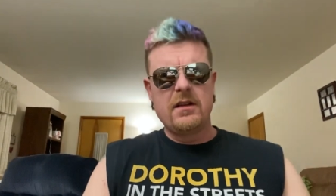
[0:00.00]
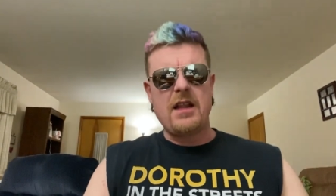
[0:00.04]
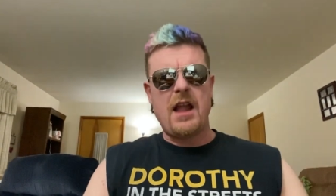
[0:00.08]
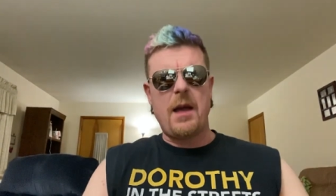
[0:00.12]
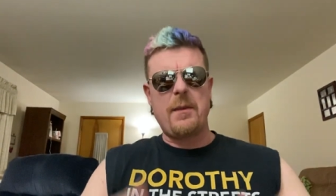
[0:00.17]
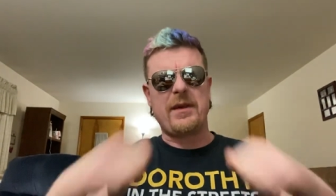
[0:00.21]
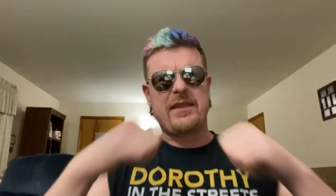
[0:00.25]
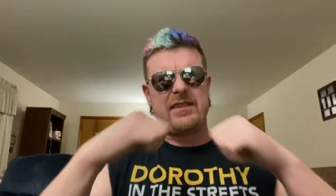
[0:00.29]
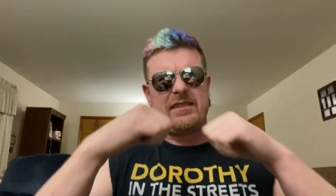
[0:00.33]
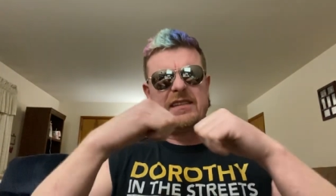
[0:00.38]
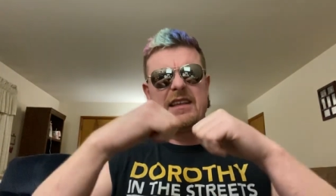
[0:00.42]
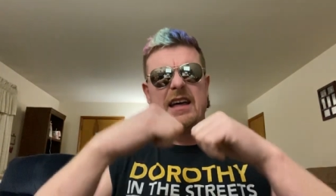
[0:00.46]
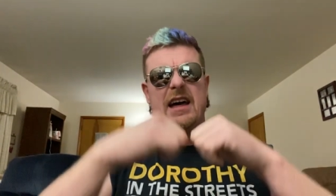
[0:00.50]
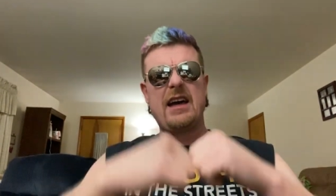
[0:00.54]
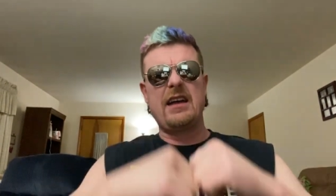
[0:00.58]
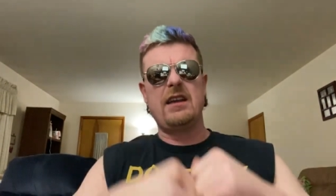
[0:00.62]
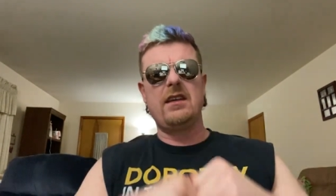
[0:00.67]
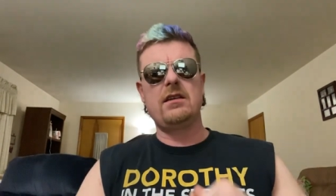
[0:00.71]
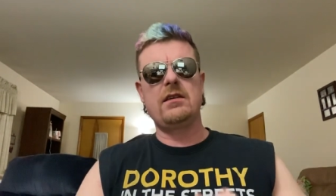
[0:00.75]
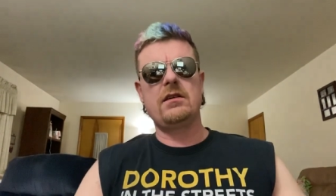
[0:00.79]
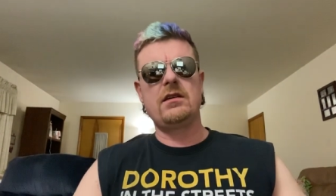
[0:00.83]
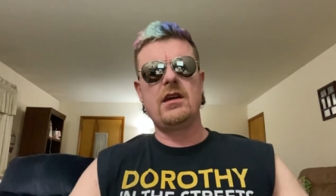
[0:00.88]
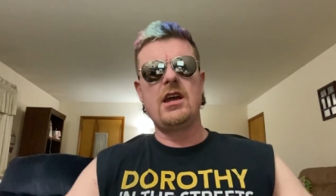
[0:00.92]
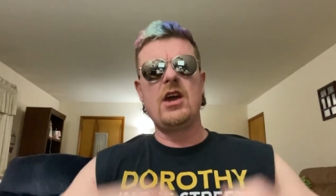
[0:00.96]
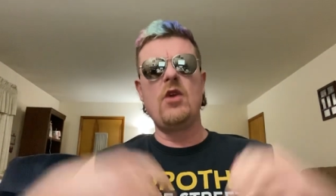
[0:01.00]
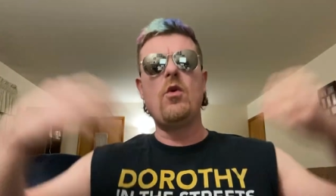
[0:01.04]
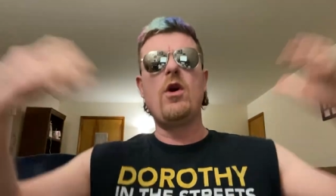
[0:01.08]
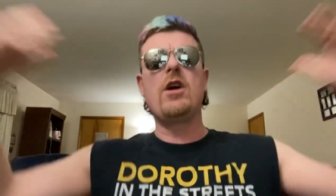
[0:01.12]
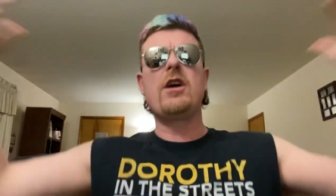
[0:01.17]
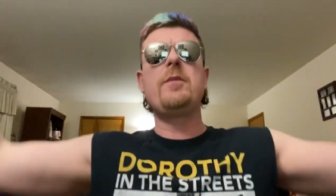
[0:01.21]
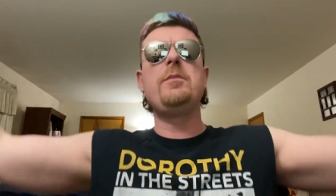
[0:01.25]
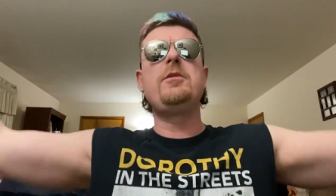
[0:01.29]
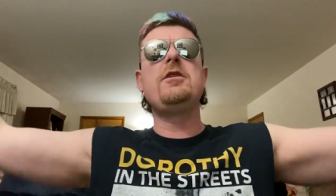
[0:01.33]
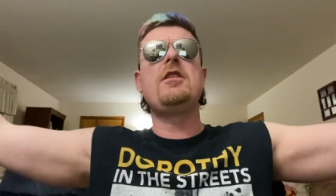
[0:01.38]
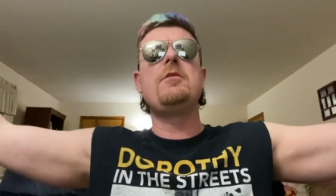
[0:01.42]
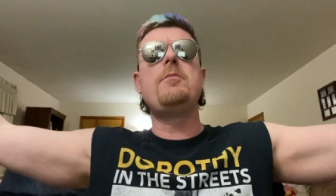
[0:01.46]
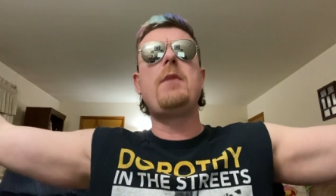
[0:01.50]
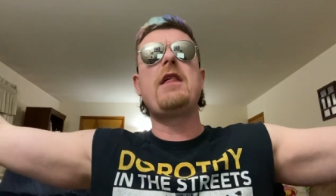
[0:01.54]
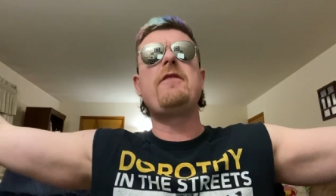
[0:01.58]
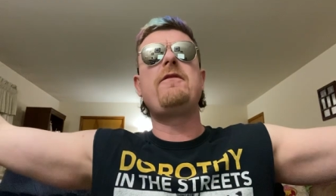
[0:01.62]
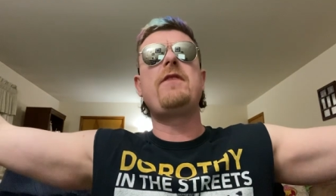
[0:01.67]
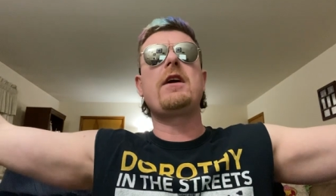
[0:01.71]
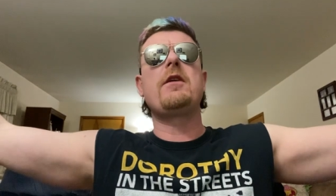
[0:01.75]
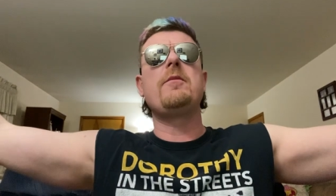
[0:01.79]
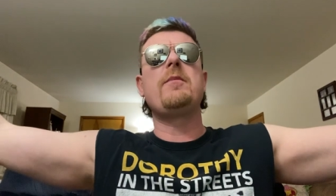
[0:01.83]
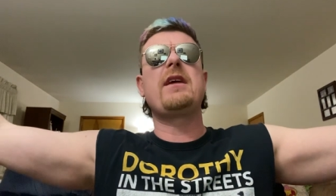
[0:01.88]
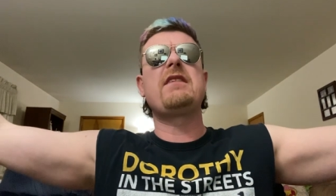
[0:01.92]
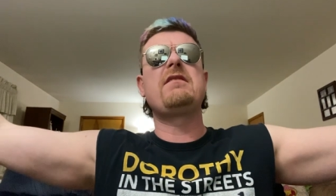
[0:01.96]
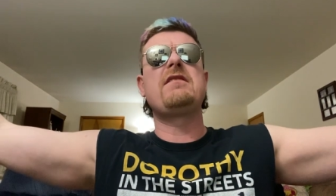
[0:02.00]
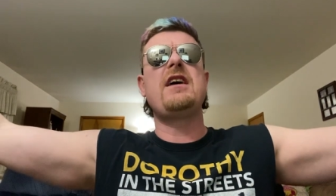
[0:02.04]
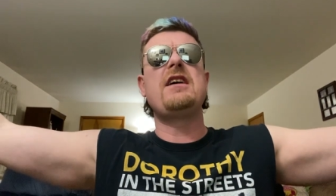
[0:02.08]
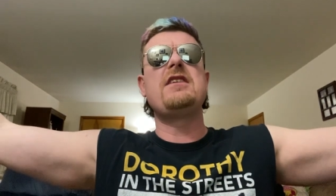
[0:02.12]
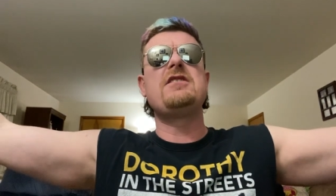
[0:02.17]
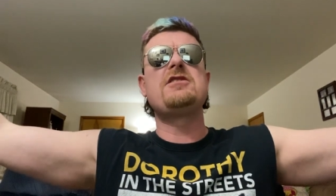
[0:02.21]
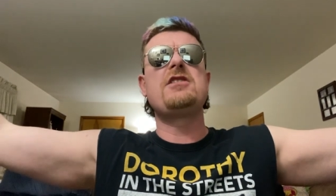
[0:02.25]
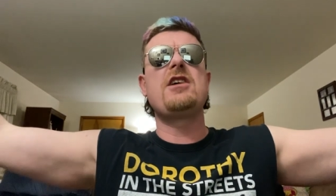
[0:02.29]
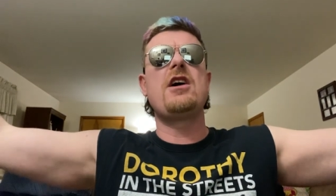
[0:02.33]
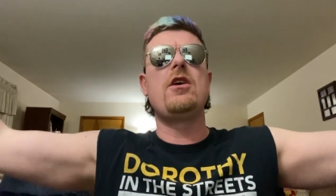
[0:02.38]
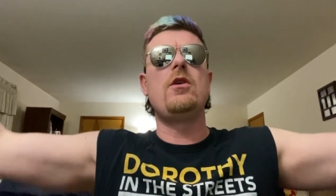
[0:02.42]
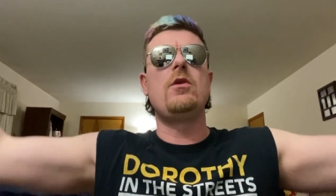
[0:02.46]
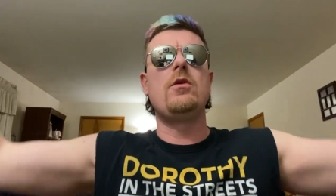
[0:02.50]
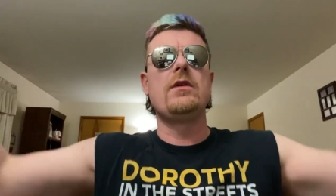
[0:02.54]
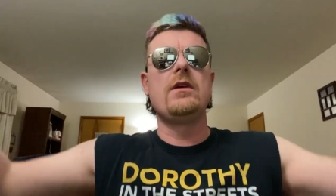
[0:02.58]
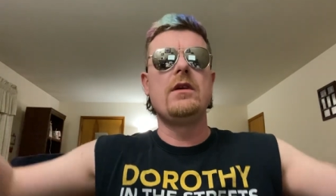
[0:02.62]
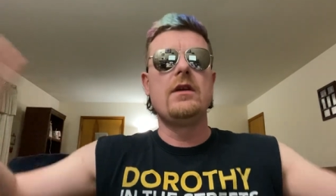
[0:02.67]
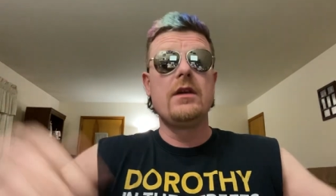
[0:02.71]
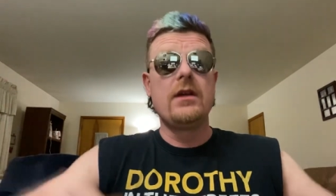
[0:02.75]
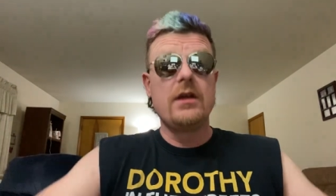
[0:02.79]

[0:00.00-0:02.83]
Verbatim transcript: I'm McStud, and welcome to the motherfucking McStud Show.